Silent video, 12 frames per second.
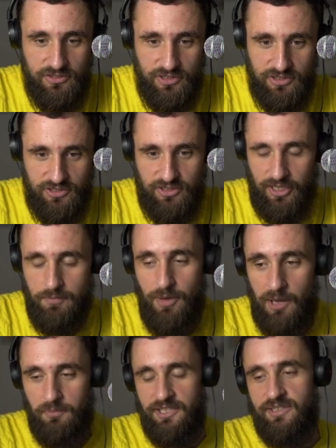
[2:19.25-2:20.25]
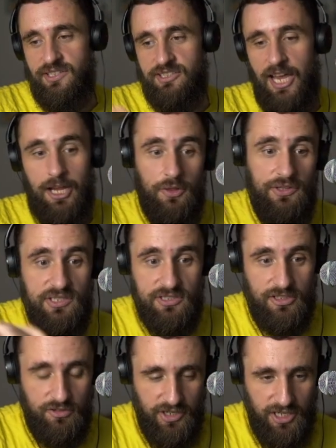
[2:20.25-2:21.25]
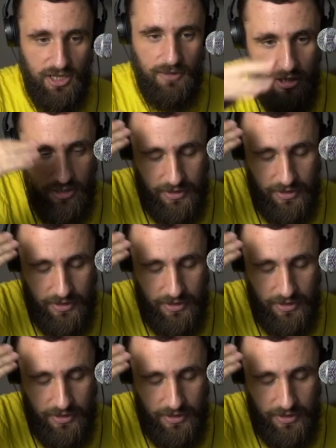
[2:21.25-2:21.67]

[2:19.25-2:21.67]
to just like publicly say, oh, this isn't real.